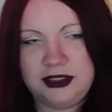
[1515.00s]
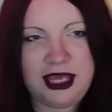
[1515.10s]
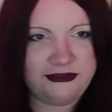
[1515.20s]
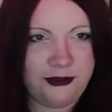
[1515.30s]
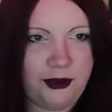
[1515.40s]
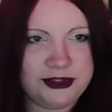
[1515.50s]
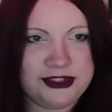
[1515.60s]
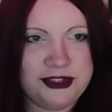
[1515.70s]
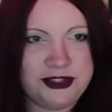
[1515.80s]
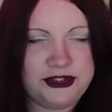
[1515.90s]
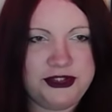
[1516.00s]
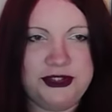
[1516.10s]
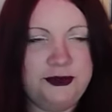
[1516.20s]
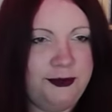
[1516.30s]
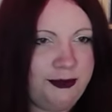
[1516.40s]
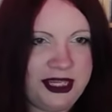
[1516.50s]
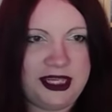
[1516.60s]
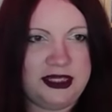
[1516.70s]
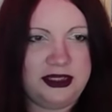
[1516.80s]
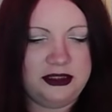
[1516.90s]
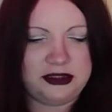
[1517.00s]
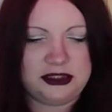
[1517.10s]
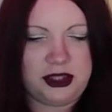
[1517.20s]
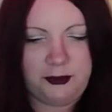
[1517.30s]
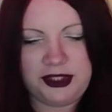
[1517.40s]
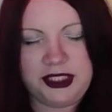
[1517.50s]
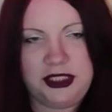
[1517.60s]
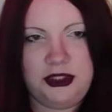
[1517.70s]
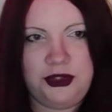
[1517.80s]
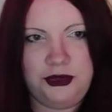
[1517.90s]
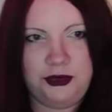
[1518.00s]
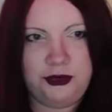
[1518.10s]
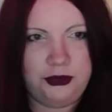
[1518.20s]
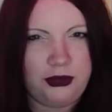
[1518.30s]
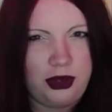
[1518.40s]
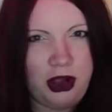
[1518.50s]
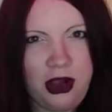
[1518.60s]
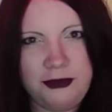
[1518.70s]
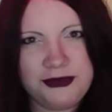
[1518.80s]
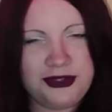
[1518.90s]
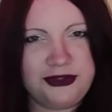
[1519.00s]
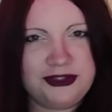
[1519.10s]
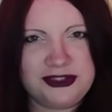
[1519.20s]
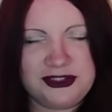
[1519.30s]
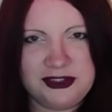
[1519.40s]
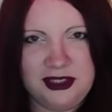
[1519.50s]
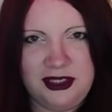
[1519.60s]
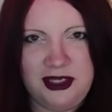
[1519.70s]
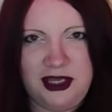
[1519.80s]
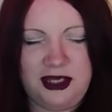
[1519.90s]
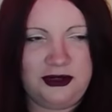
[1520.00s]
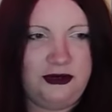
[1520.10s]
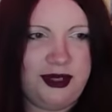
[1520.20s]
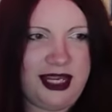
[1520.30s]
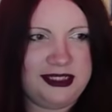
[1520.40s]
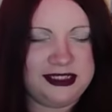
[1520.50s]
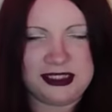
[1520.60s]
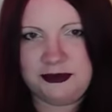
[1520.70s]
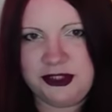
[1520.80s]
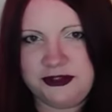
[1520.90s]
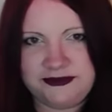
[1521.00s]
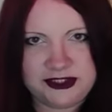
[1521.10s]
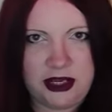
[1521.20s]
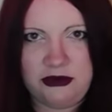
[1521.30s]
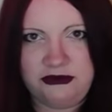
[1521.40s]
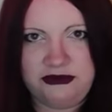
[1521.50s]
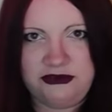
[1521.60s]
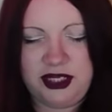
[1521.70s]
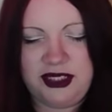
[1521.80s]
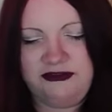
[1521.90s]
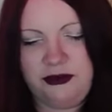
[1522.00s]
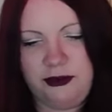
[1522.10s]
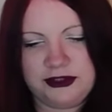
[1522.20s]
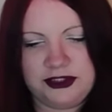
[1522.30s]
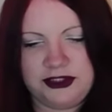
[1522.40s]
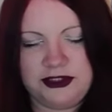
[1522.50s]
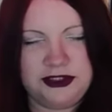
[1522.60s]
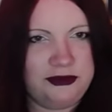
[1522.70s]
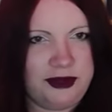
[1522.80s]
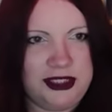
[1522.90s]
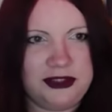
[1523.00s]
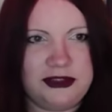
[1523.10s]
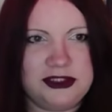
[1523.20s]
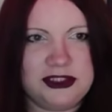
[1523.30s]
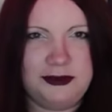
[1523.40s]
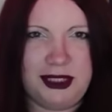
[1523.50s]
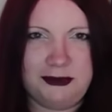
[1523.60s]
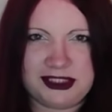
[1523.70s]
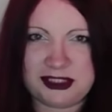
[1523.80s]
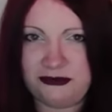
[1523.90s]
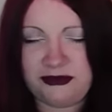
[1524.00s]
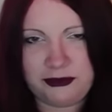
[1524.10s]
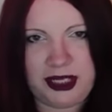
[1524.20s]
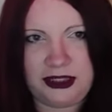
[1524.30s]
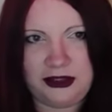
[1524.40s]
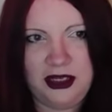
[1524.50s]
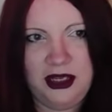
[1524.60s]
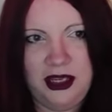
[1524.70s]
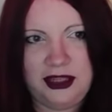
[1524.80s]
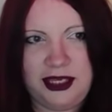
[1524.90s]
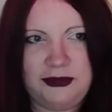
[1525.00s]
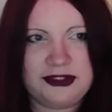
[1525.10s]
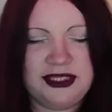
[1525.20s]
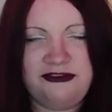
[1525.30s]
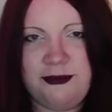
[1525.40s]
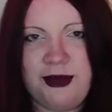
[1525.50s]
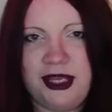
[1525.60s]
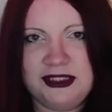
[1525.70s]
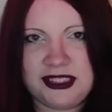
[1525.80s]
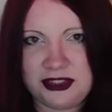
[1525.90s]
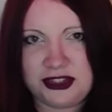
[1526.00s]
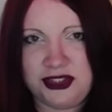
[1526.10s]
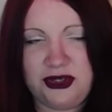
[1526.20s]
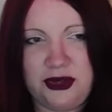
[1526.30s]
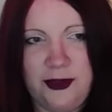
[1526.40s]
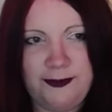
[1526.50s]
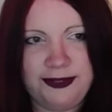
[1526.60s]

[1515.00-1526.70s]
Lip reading: never wanted to be somebody who harmed others and created an image of self. I never wanted to degrade others to make myself look better. That was never my intention.